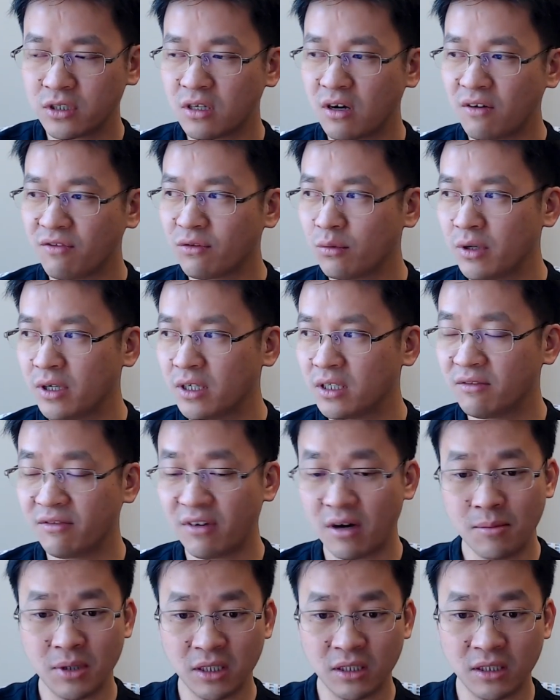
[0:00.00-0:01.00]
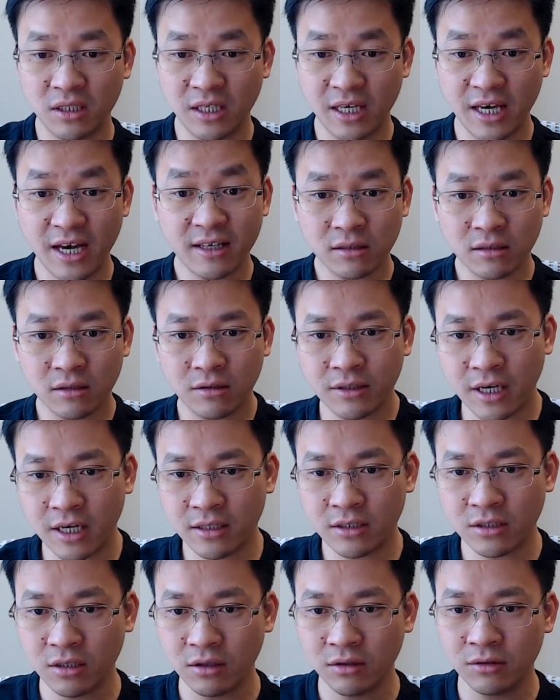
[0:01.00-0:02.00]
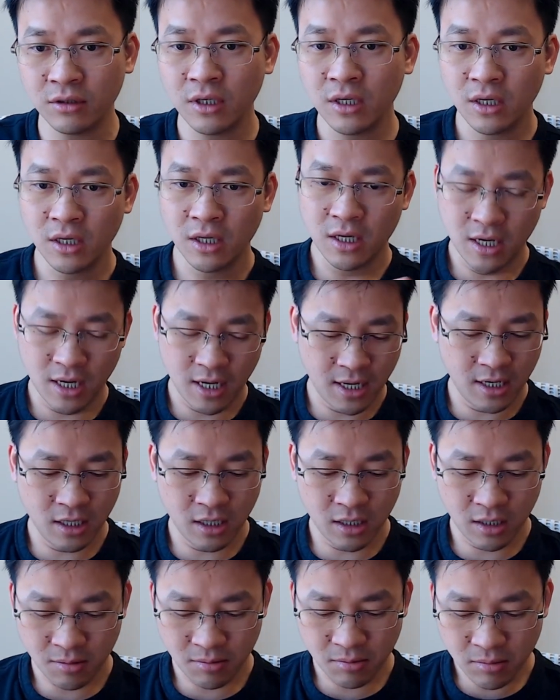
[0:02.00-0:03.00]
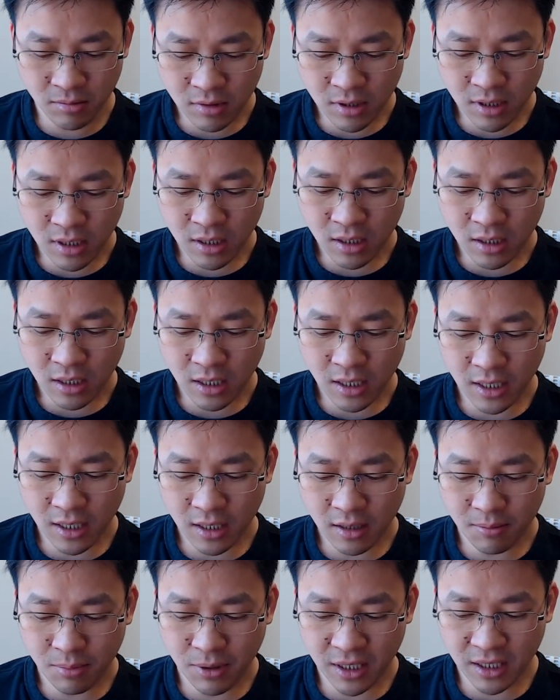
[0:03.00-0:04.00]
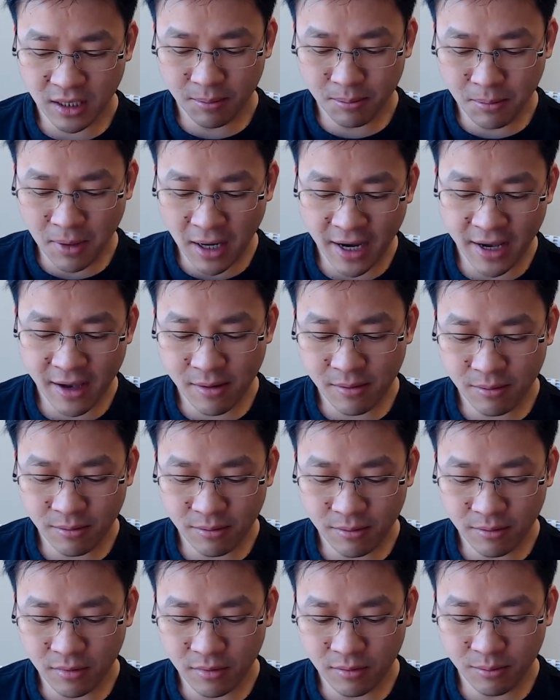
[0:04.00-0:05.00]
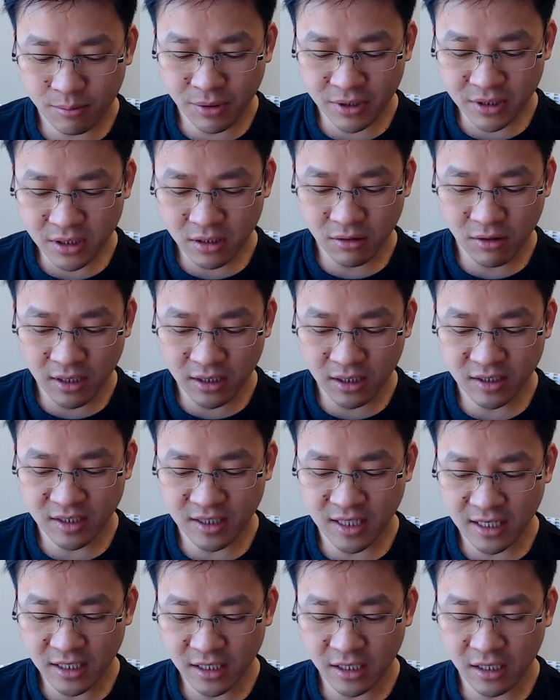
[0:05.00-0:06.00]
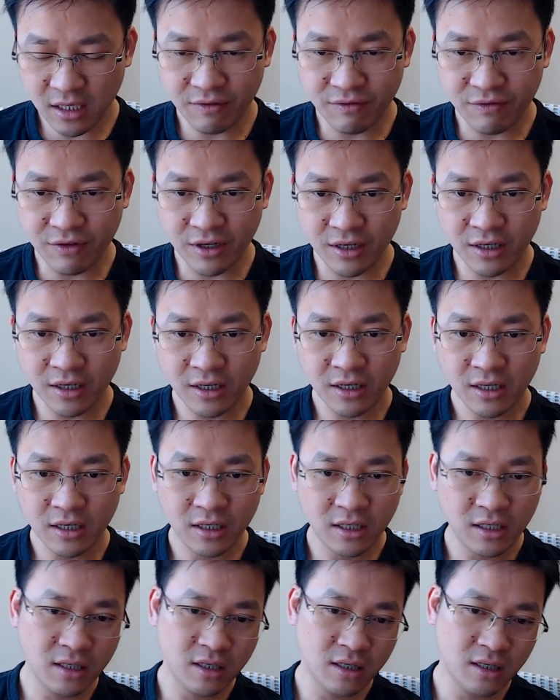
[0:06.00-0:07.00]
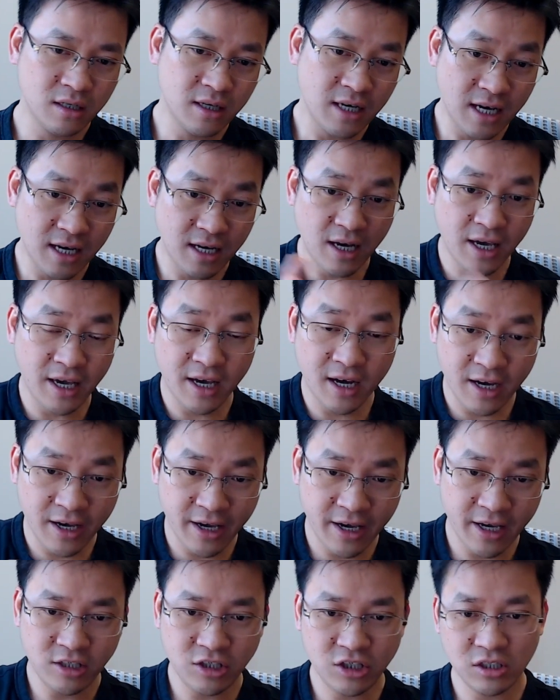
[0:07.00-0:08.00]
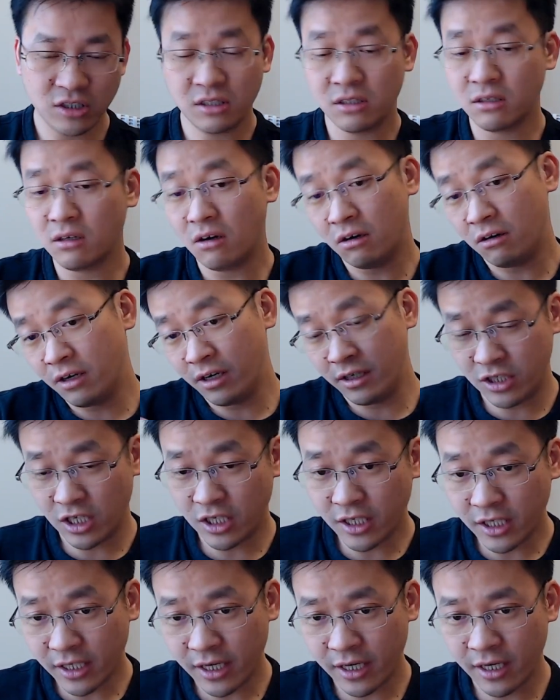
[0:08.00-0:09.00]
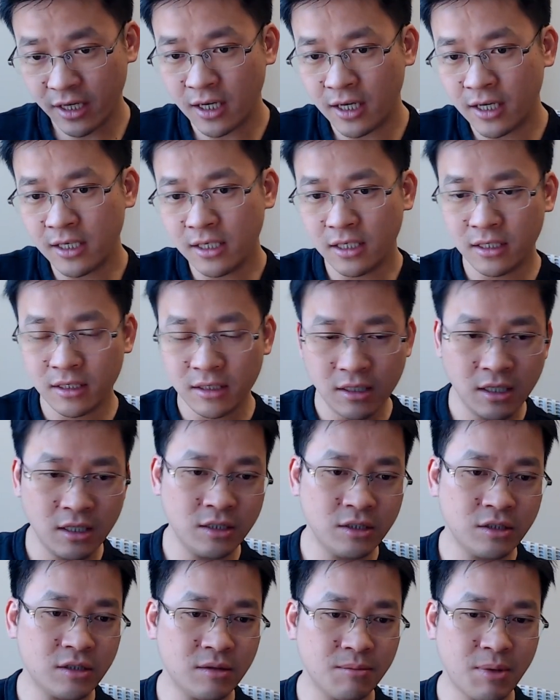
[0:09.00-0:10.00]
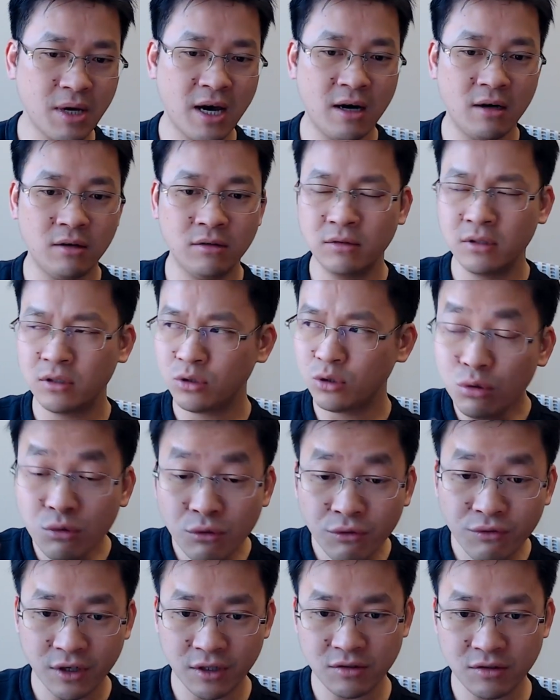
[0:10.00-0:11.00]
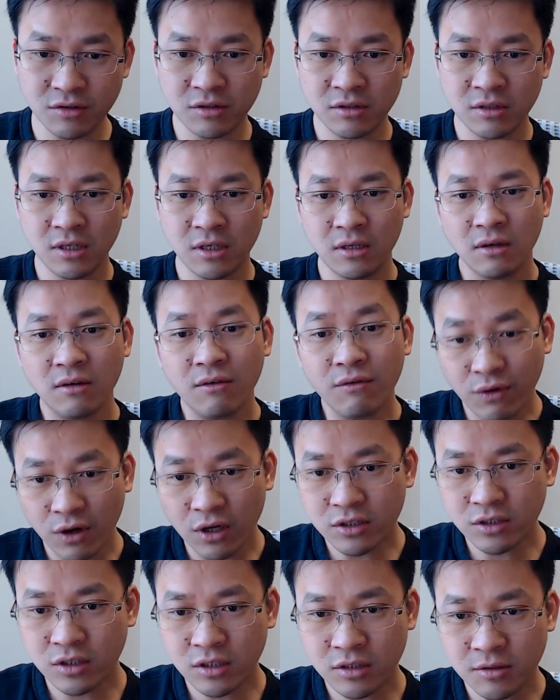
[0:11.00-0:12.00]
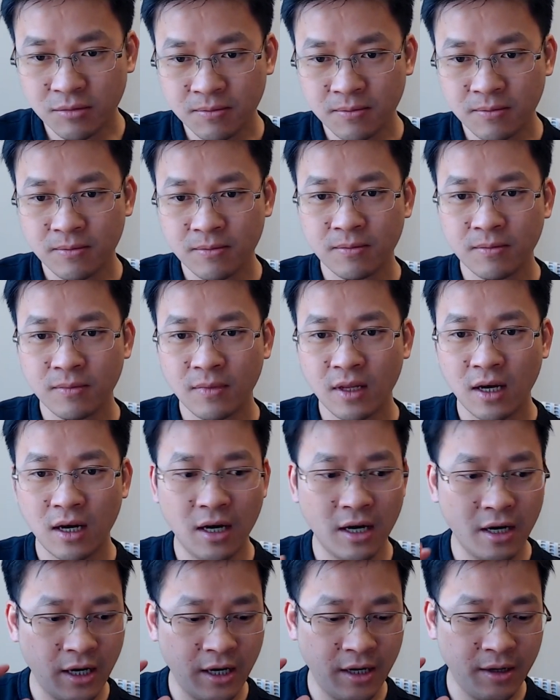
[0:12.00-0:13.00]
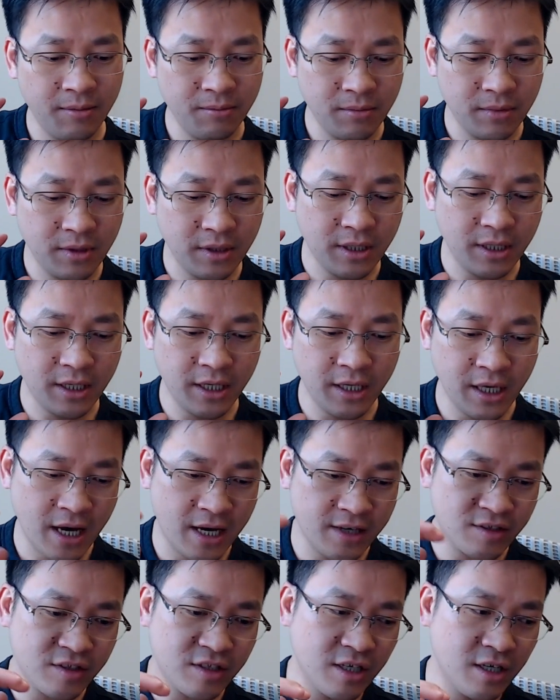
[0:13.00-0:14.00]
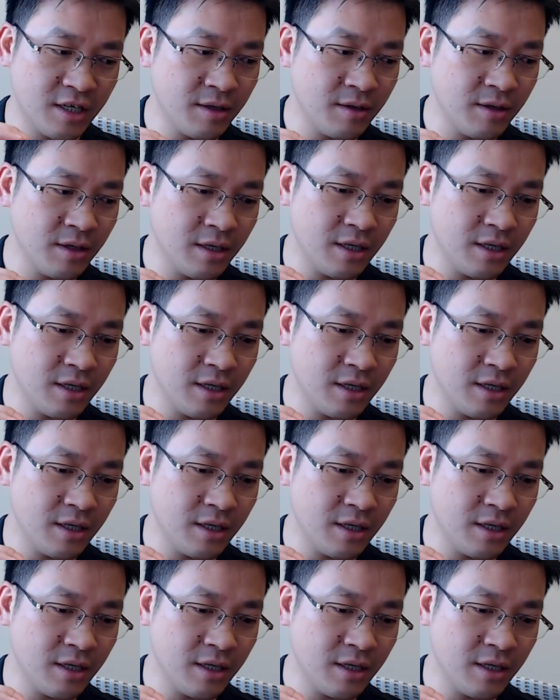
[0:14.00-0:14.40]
software development yet. Okay, so um, but my personal understanding of AI agent or agentic AI is about two things. First, and it has the